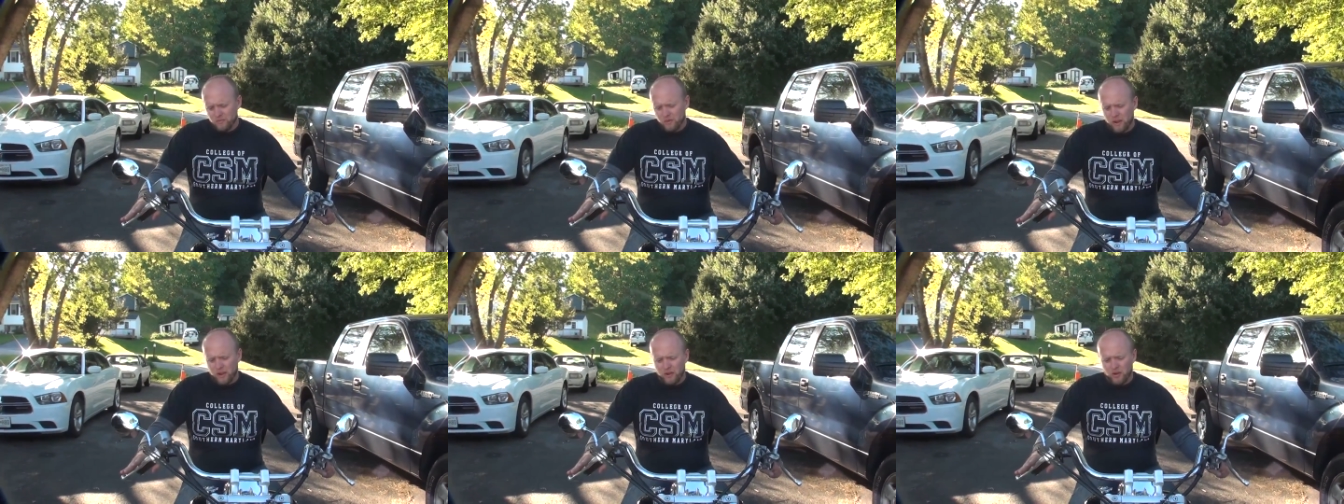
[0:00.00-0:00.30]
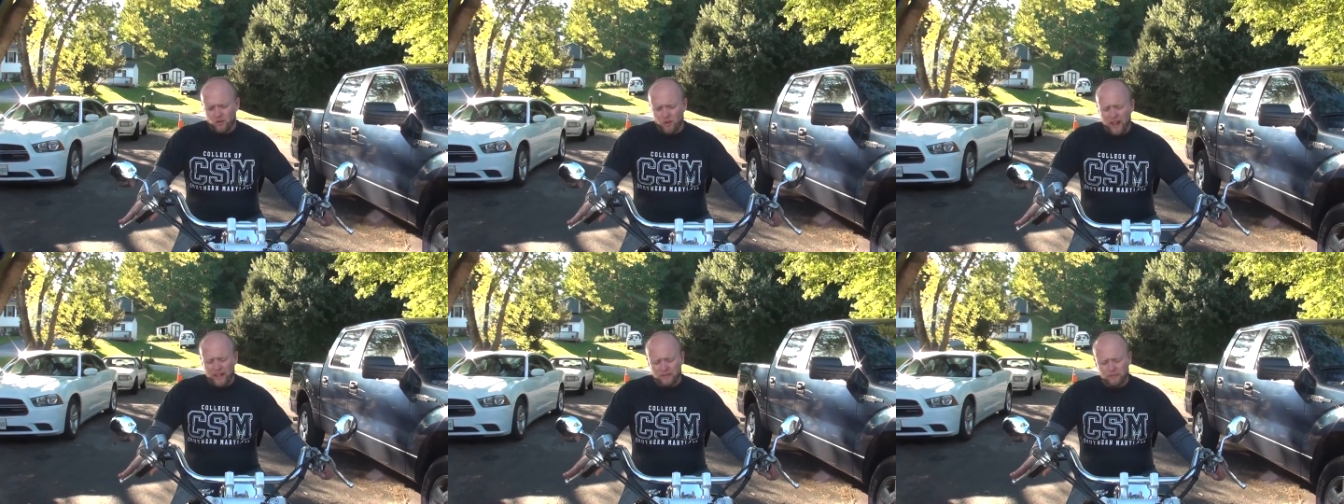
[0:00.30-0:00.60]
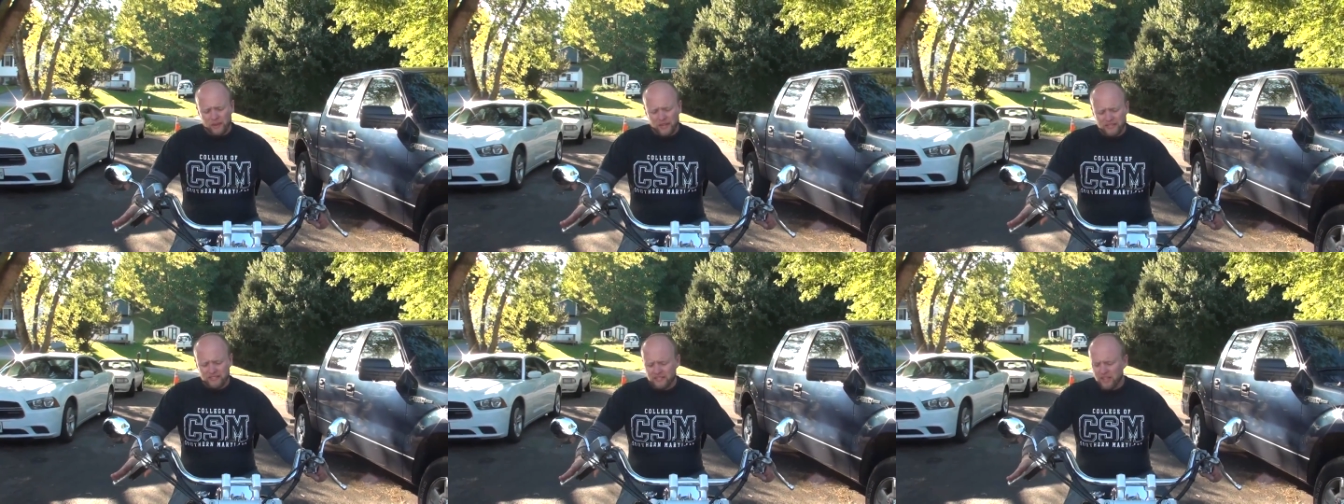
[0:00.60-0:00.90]
when I correct
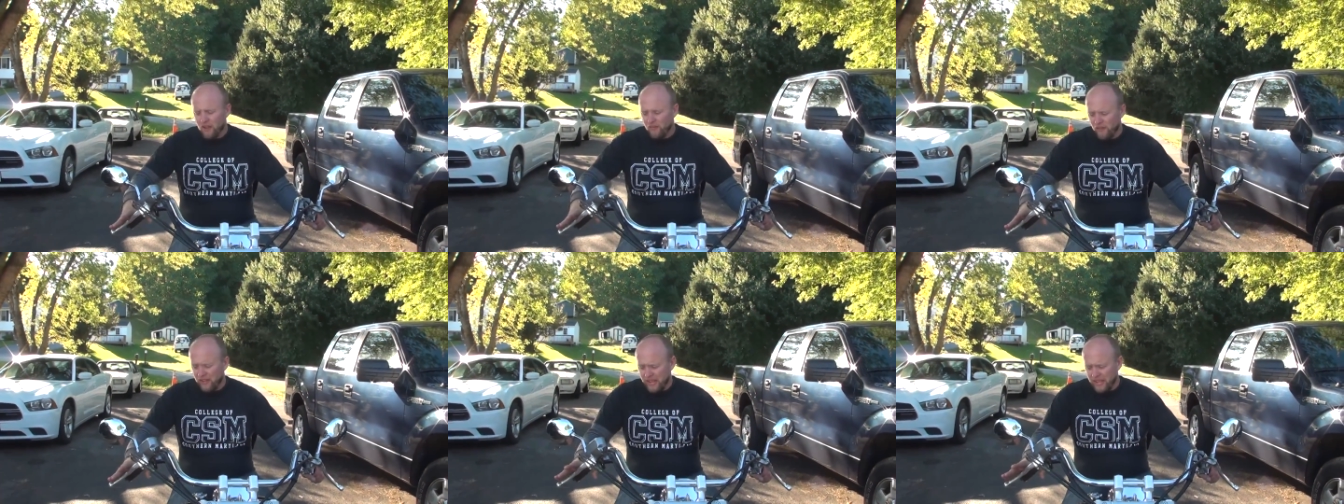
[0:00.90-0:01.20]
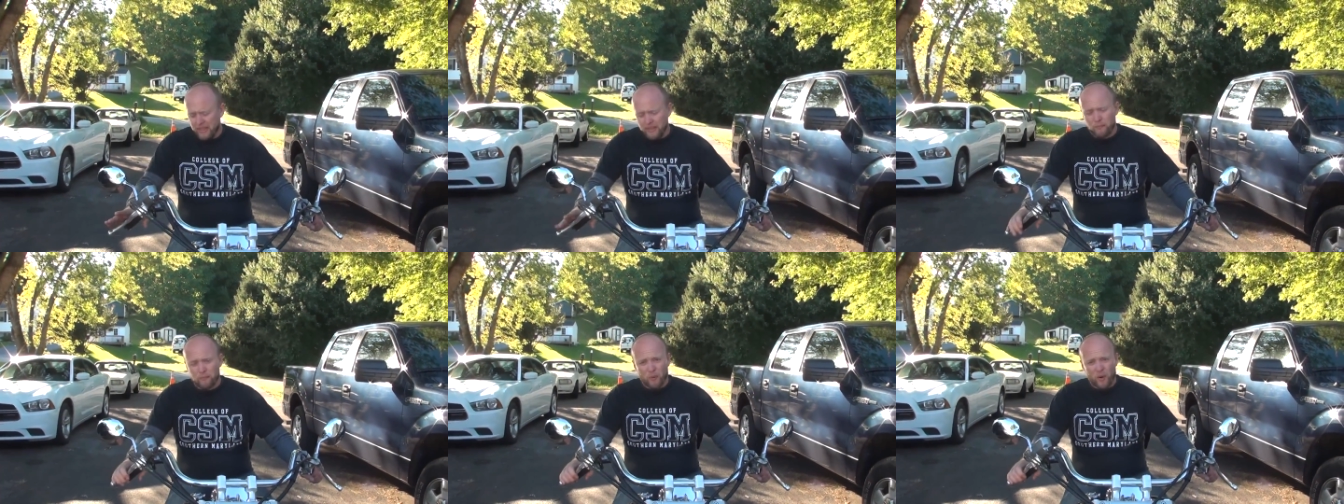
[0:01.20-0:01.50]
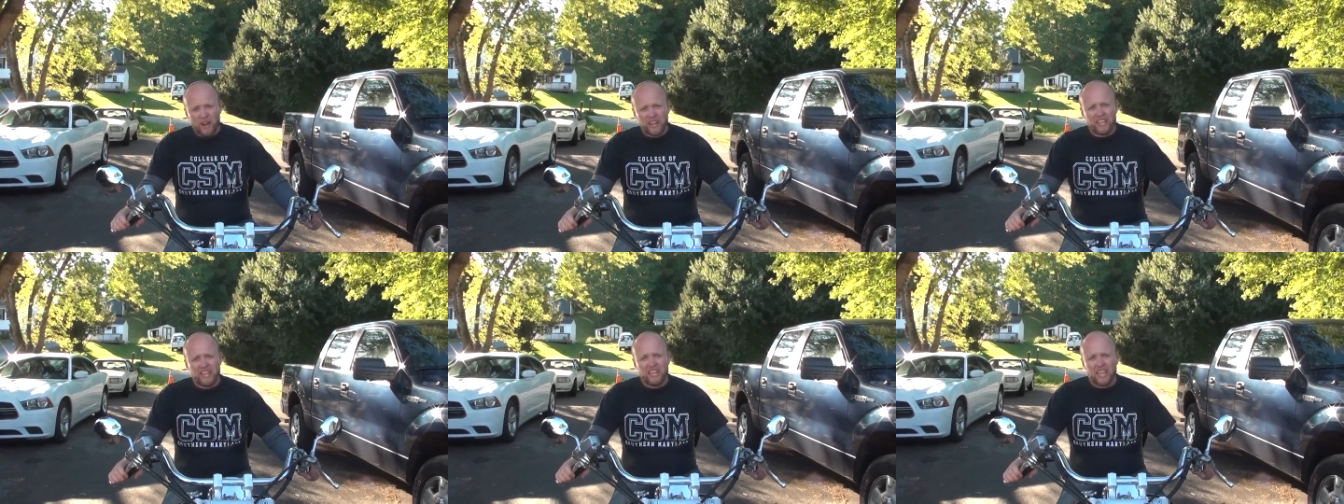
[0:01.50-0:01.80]
myself it hit the
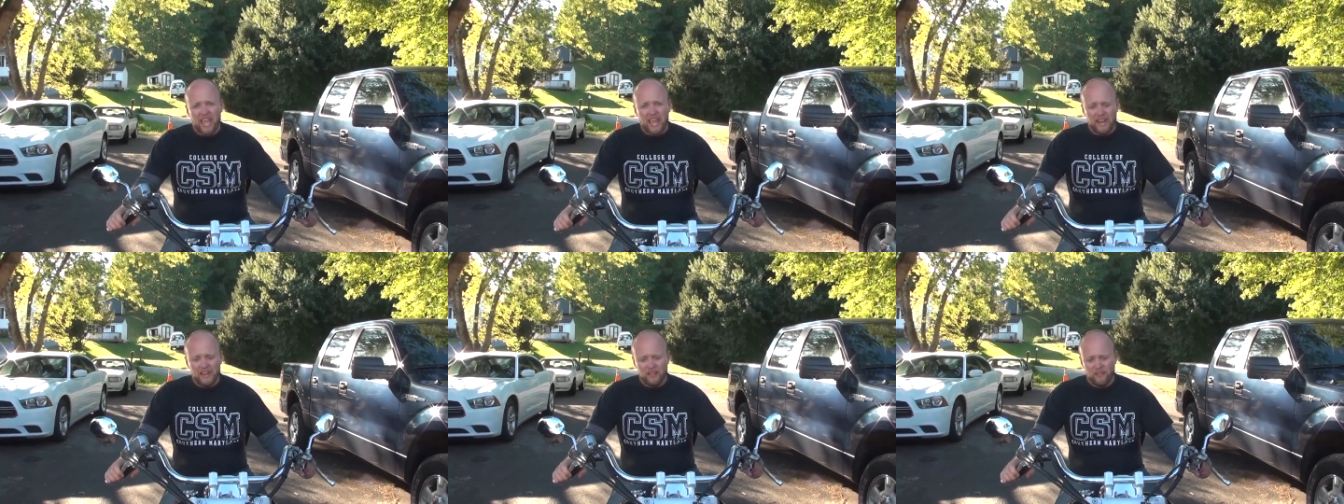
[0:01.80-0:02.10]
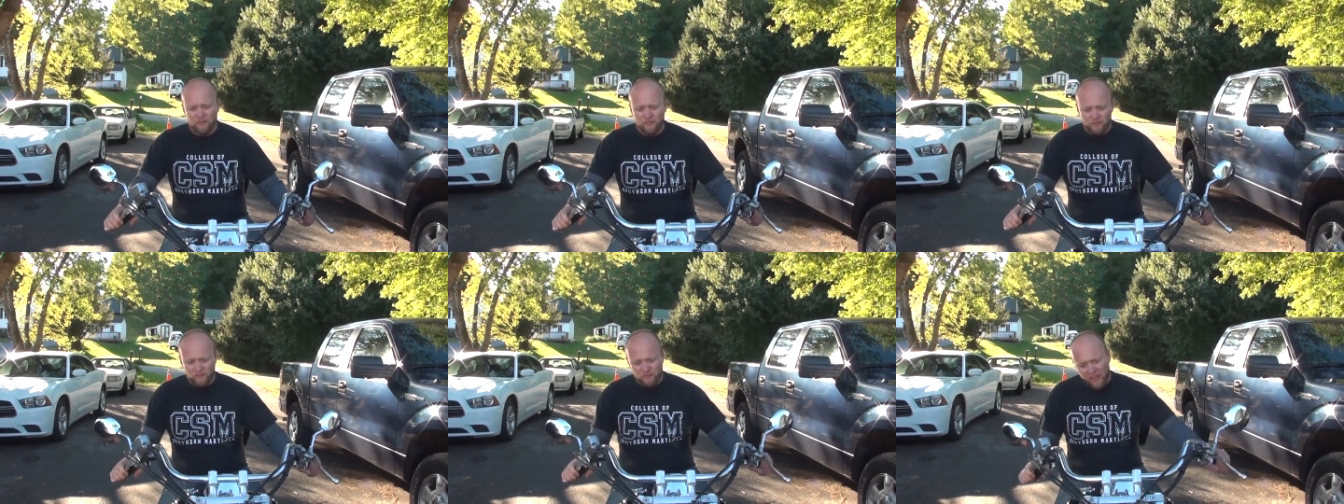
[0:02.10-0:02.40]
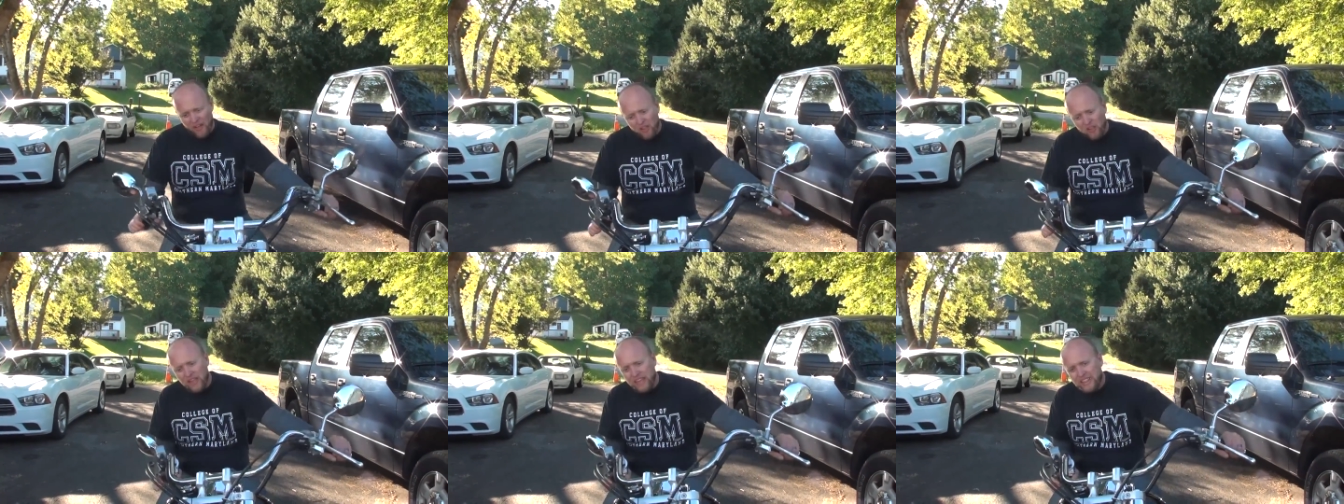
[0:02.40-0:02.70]
brake again, it
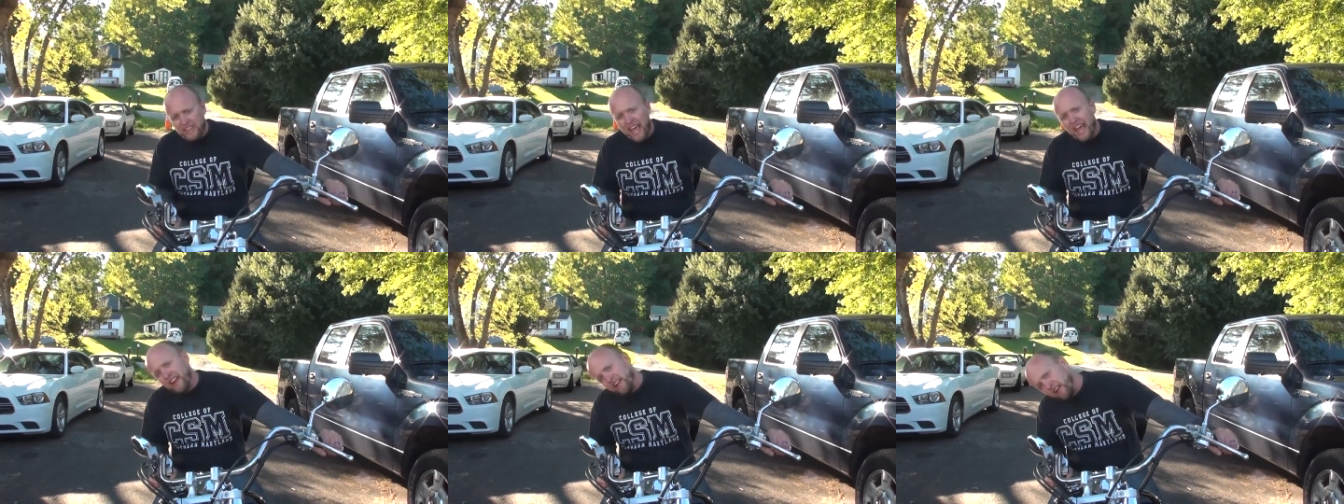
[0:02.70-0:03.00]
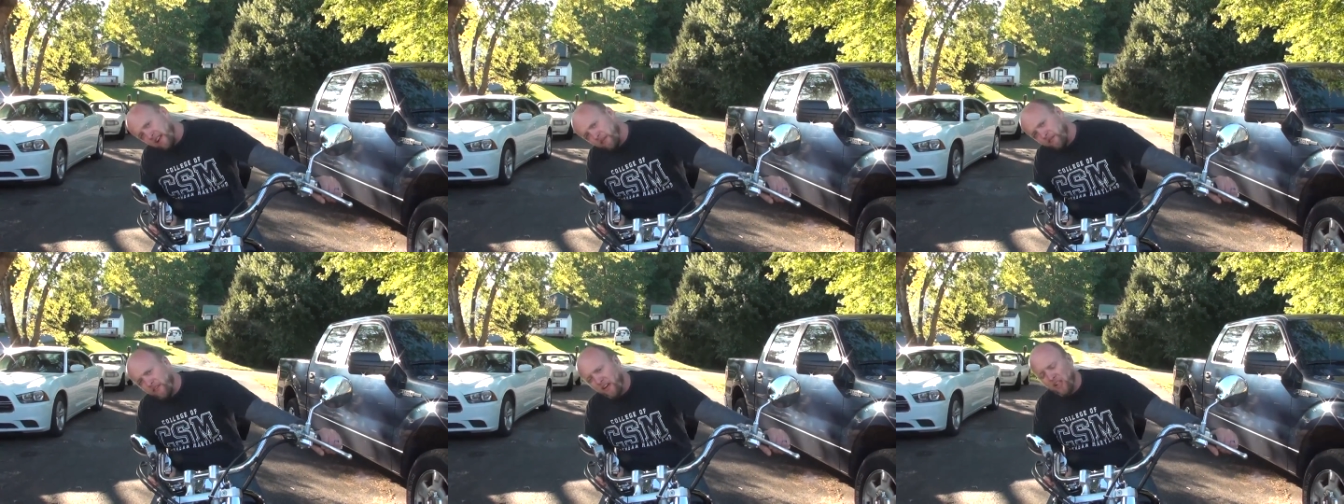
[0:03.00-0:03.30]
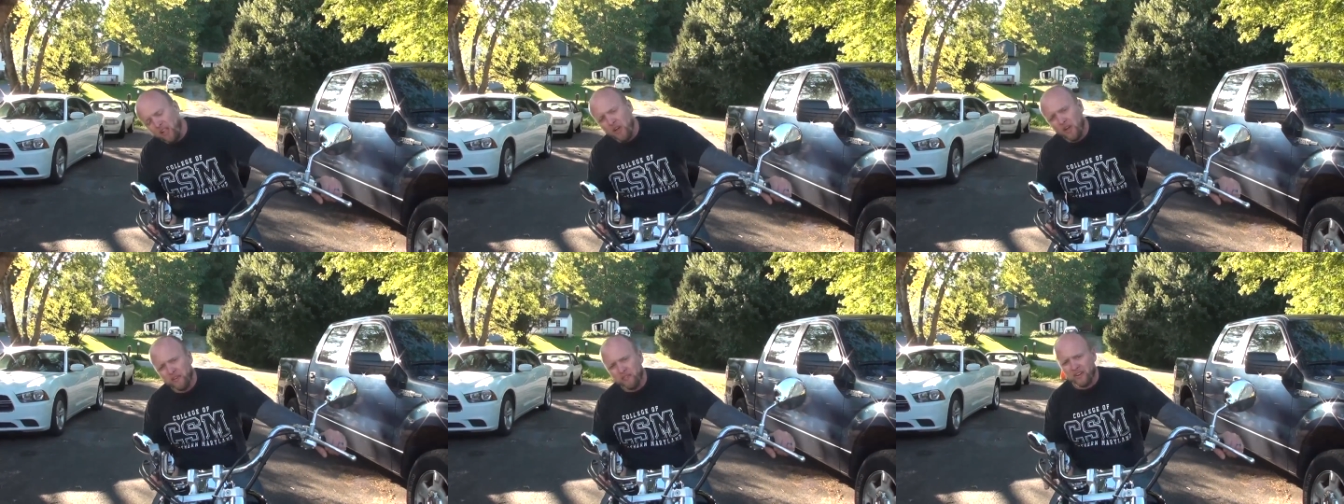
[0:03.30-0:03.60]
fell like that and then it
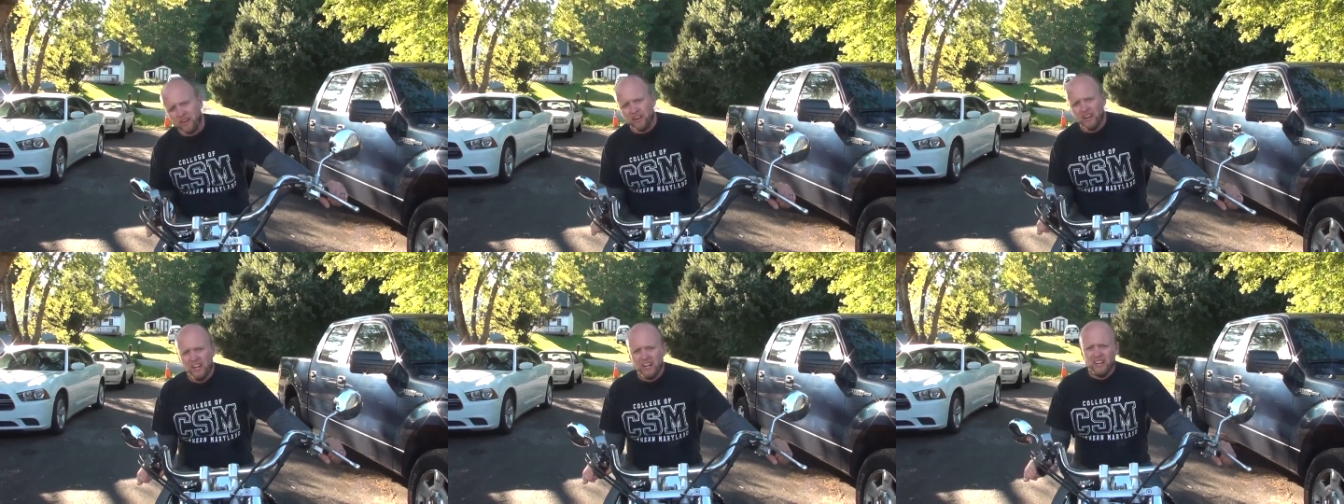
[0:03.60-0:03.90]
fell over.